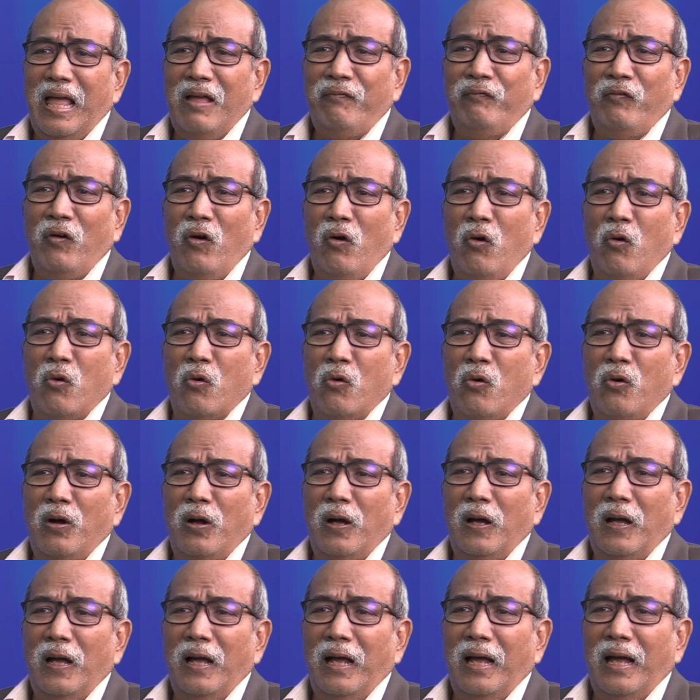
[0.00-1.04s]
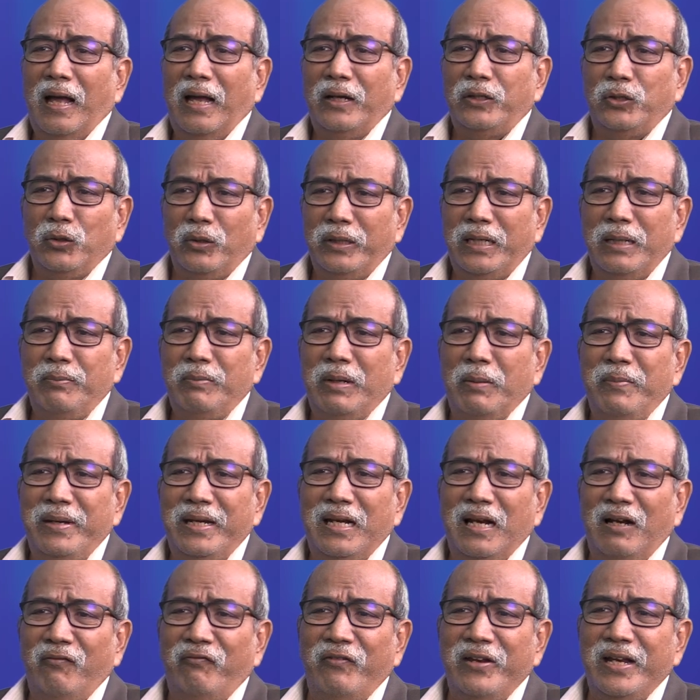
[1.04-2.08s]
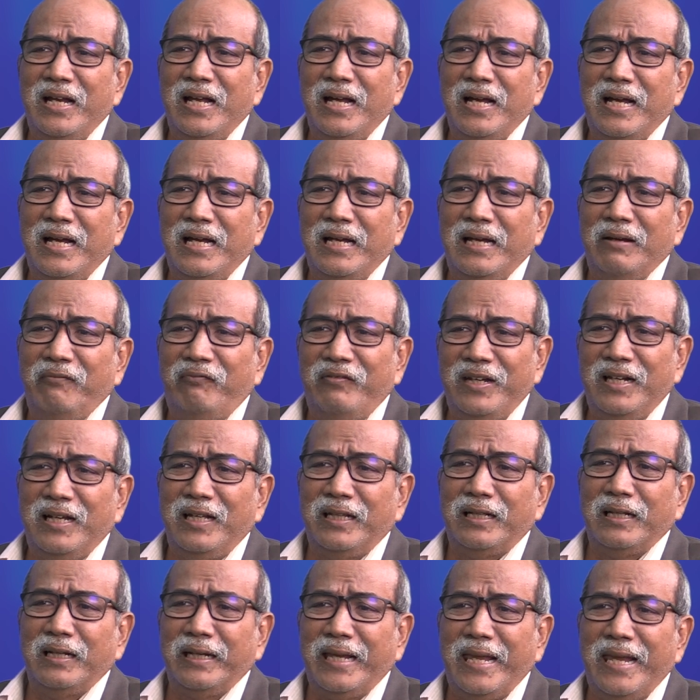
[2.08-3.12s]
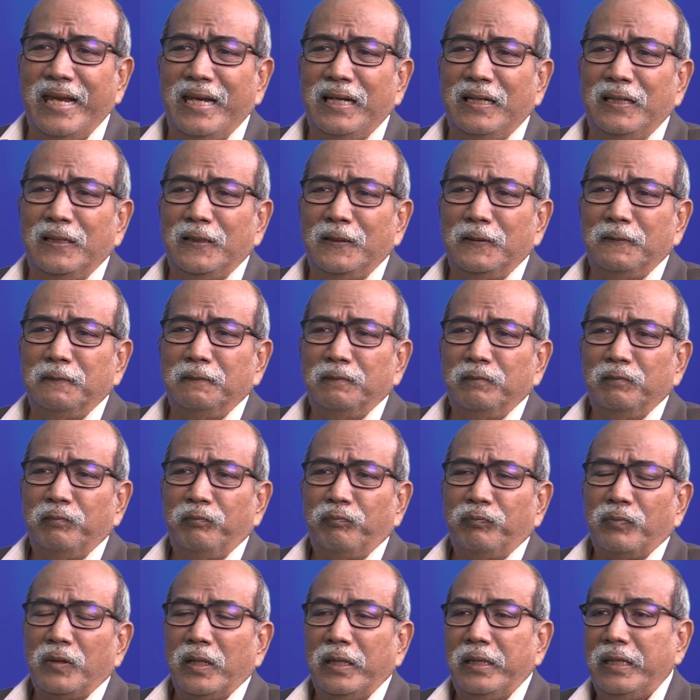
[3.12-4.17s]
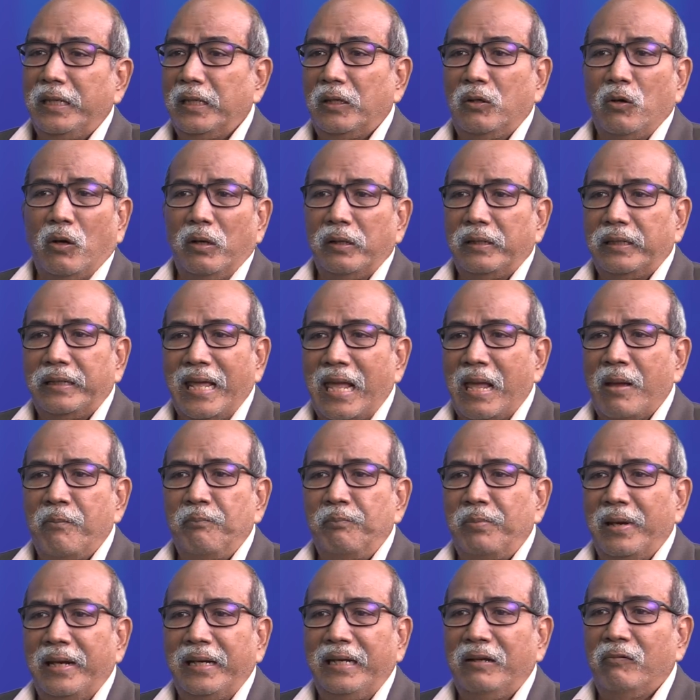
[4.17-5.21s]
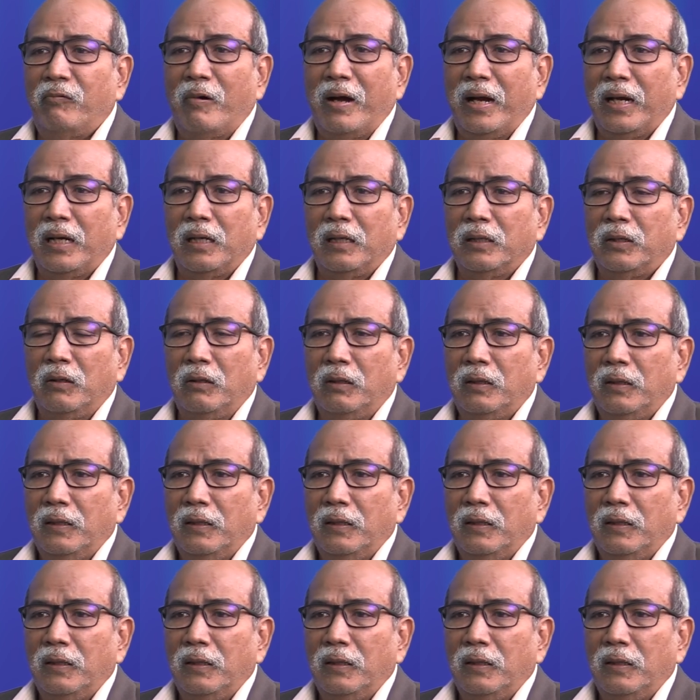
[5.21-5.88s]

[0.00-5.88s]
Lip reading: FO. I showed him the middle fingers again. He got damn bloody wild, you know.